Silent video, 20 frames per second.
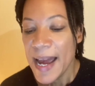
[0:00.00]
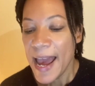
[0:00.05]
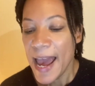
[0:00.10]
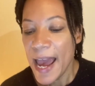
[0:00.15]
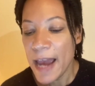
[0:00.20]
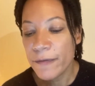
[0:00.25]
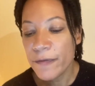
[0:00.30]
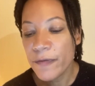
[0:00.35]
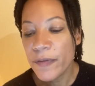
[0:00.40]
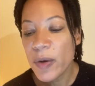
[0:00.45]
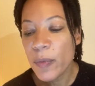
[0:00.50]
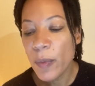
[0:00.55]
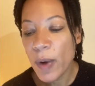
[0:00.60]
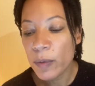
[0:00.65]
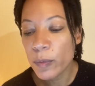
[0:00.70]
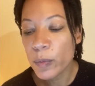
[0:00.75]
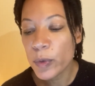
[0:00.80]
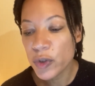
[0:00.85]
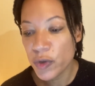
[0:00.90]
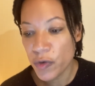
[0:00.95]

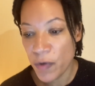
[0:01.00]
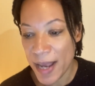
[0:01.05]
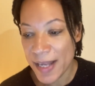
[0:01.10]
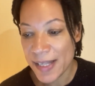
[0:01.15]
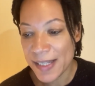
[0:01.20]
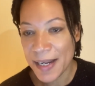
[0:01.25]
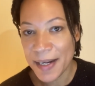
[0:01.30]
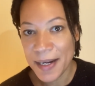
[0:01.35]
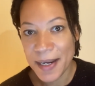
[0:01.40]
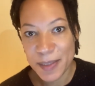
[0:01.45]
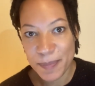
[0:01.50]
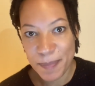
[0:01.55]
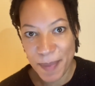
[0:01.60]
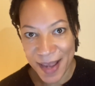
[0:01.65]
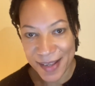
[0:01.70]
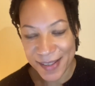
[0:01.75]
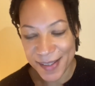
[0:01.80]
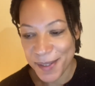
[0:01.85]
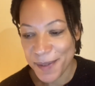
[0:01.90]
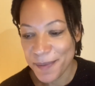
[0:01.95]
Everyone was dressed in his
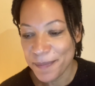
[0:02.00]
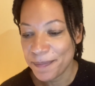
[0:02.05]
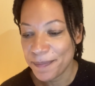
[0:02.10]
best,